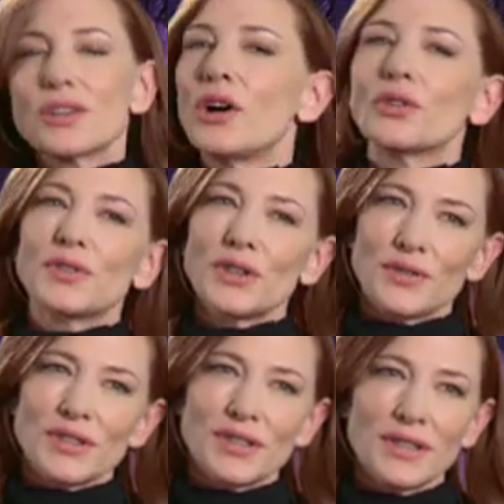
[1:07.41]

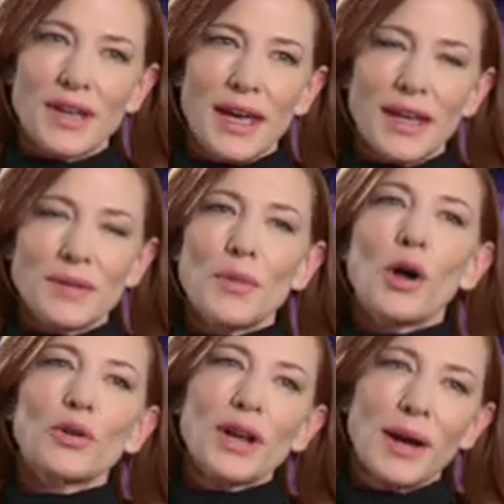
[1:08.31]
confidant and
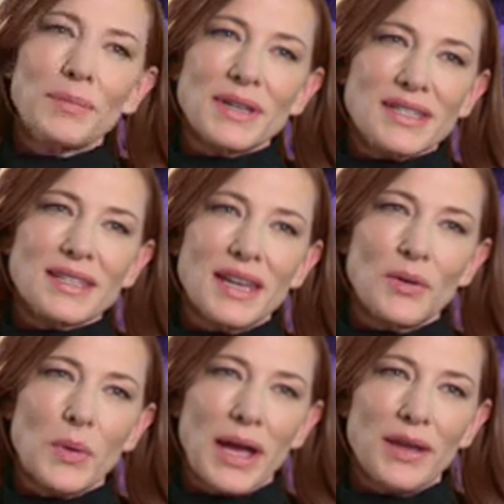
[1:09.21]
moral compass, in
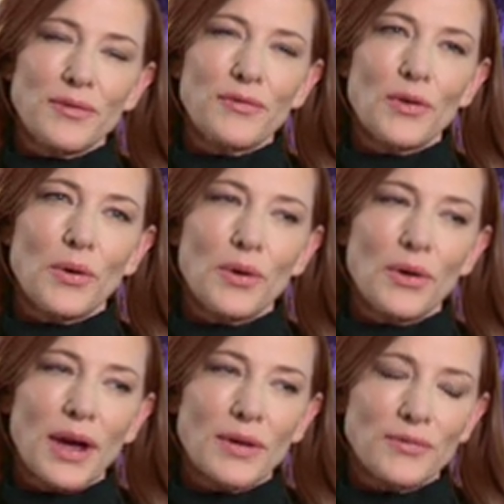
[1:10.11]
a way,
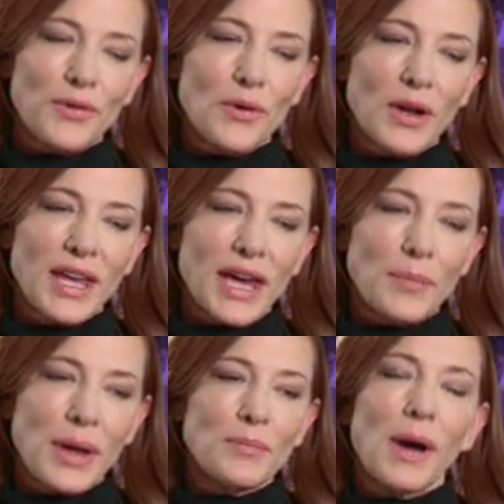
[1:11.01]
for
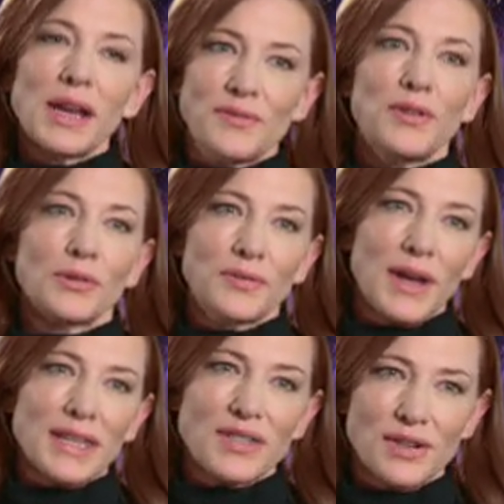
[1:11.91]
Hiccup, and by default for
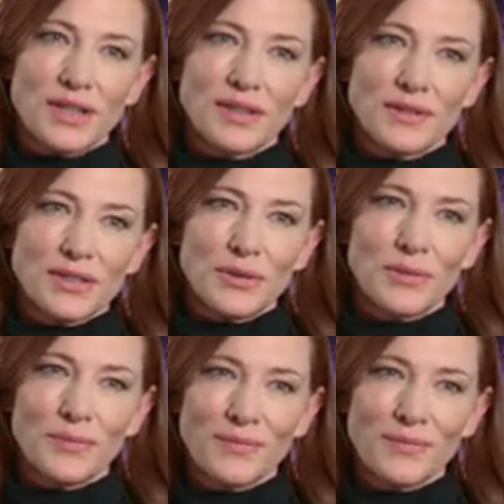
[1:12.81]
Astrid too.